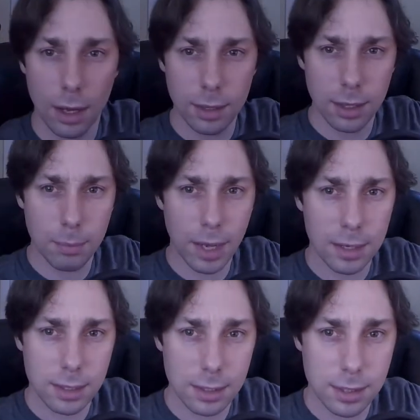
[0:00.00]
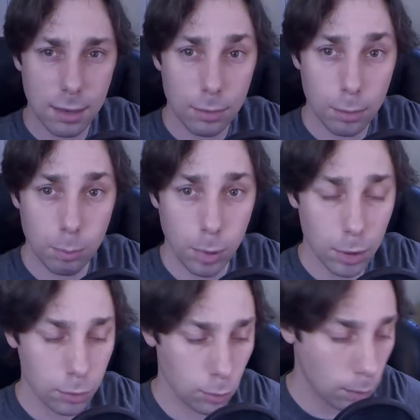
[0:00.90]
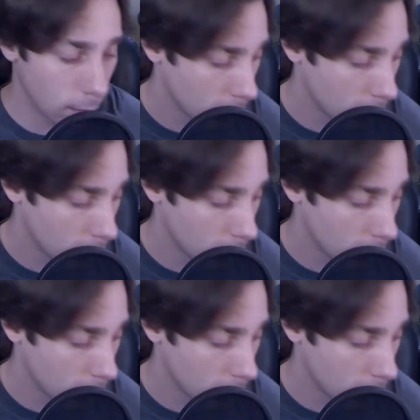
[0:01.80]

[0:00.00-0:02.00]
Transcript: I don't think it matters because now we're all blue.